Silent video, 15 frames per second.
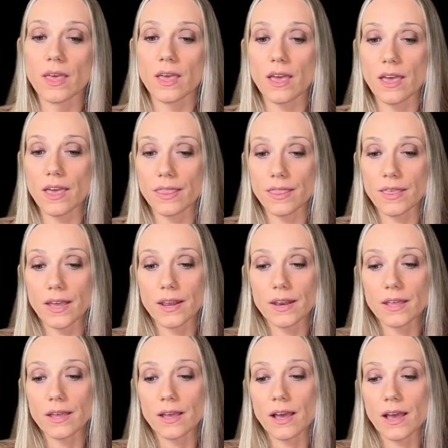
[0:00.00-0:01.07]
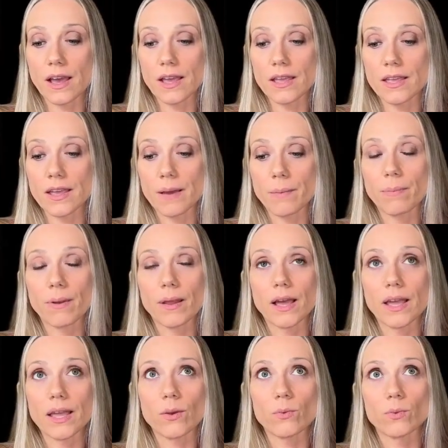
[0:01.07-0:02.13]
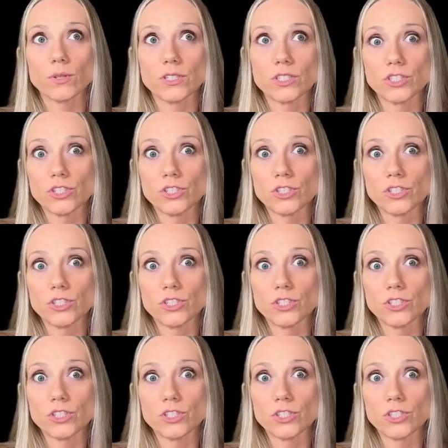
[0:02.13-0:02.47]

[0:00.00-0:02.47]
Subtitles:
And then I apply what is